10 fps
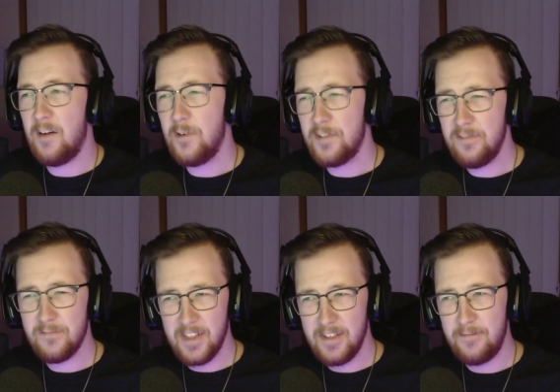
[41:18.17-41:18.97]
I wasn't
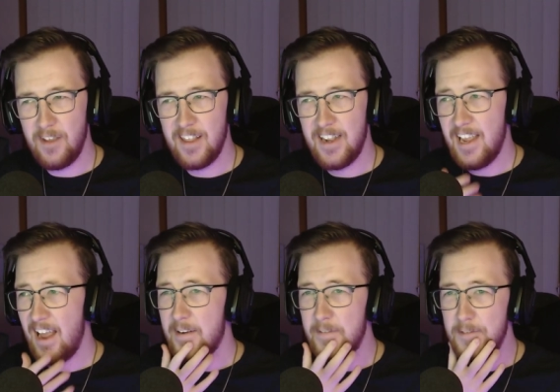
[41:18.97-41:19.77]
really feeling it
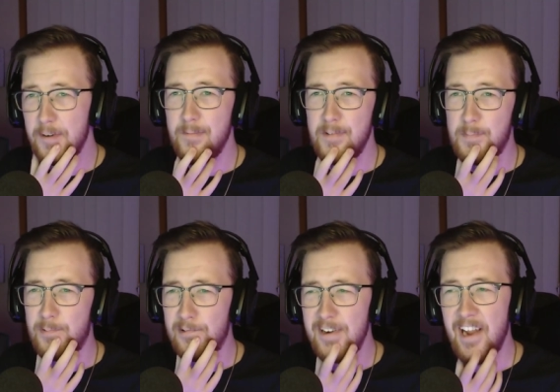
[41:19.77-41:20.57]
and I thought it was
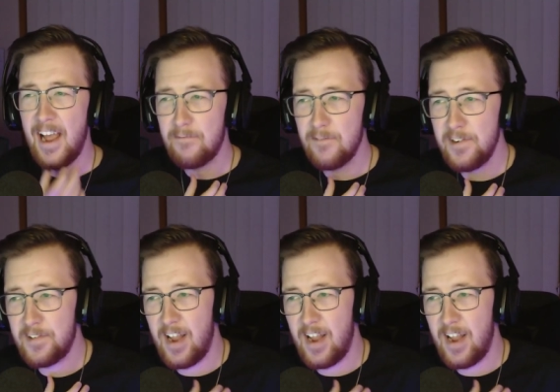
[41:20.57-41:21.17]
pretty average